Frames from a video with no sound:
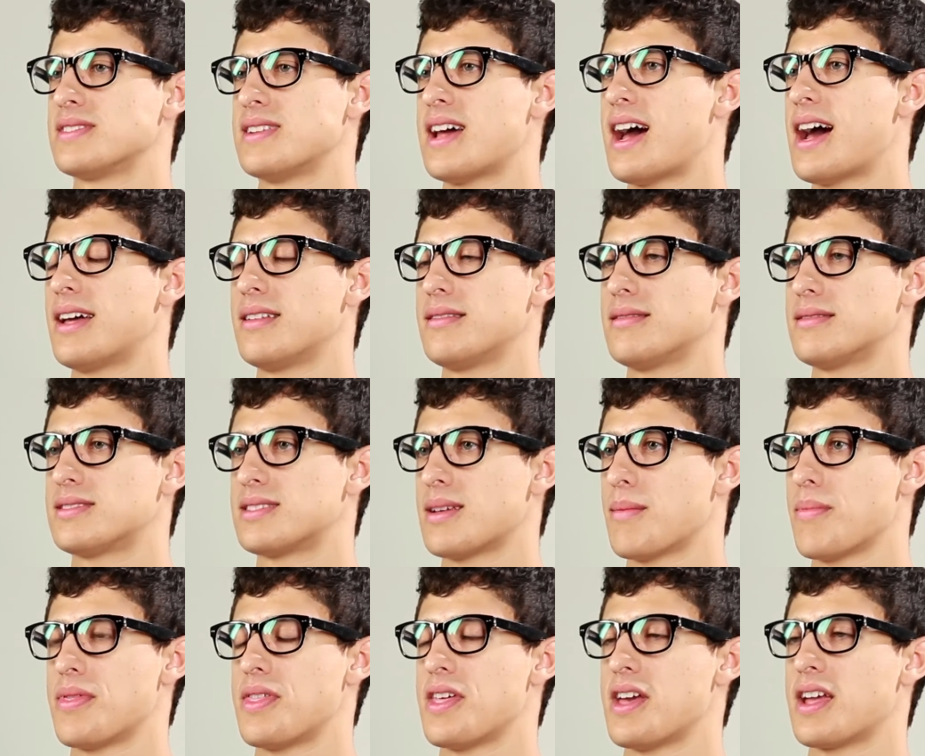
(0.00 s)
is not
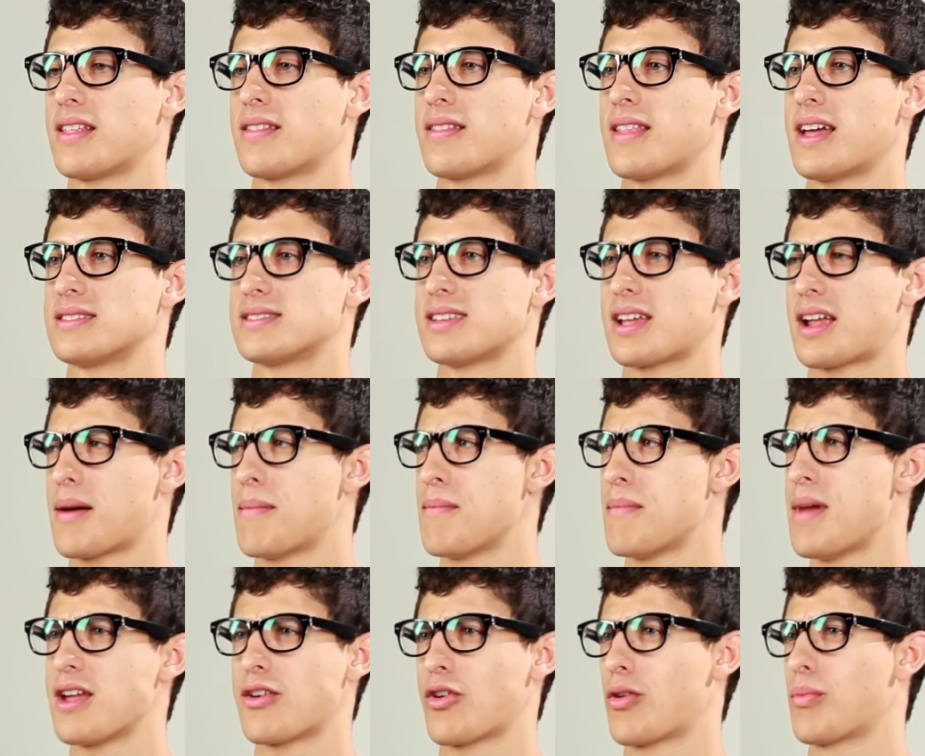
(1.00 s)
something that's like a
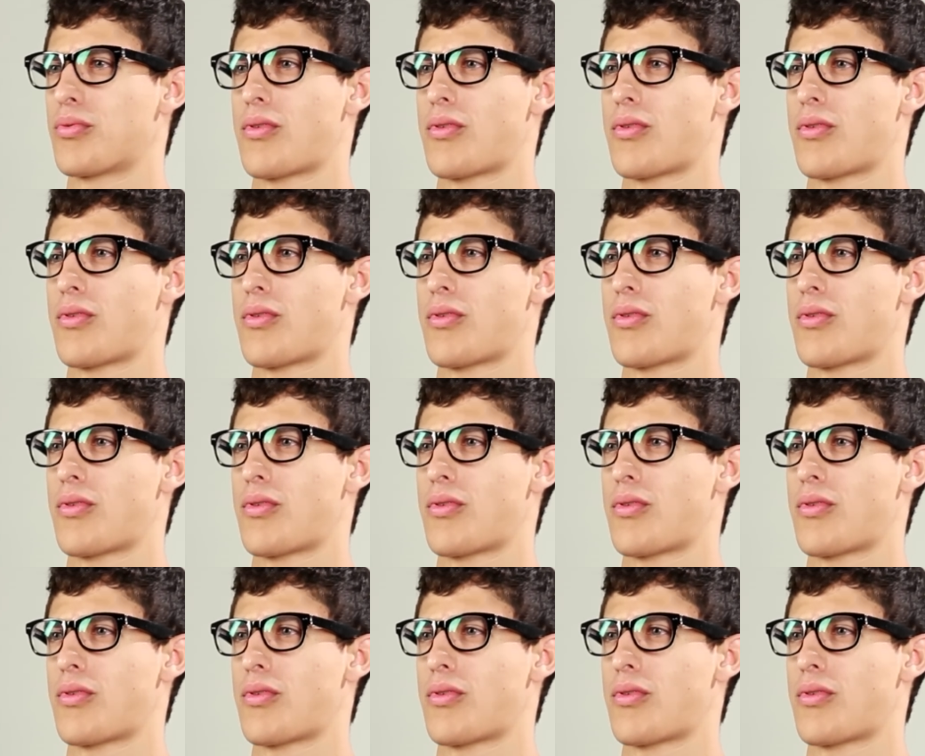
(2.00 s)
make or